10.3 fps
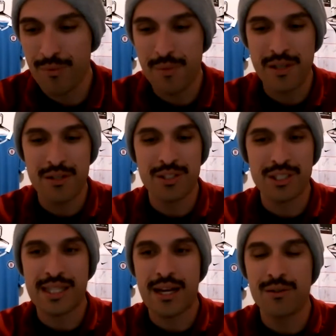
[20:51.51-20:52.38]
maybe you're
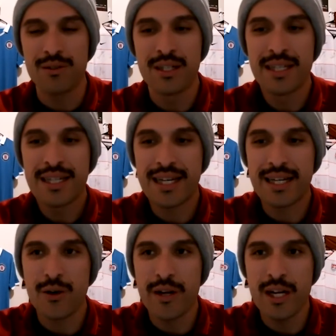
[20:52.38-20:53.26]
just now
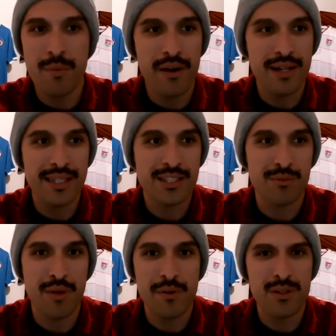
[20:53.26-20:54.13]
knowing about us, or
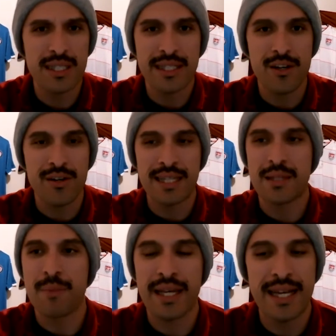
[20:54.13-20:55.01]
maybe you didn't hear it at
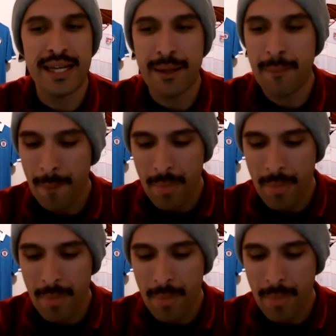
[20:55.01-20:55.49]
the beginning.